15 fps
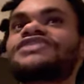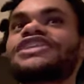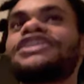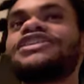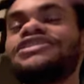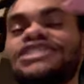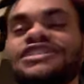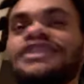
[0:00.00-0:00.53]

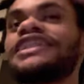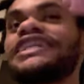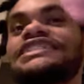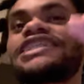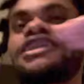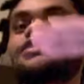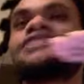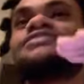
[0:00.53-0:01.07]
You just list
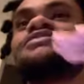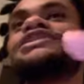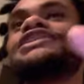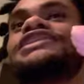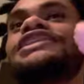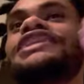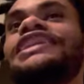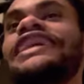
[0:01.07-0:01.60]
out to
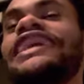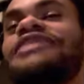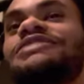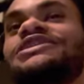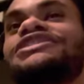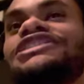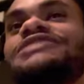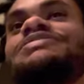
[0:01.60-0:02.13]
me how
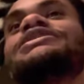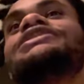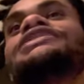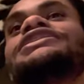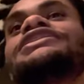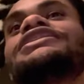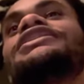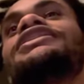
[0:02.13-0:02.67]
much you're spending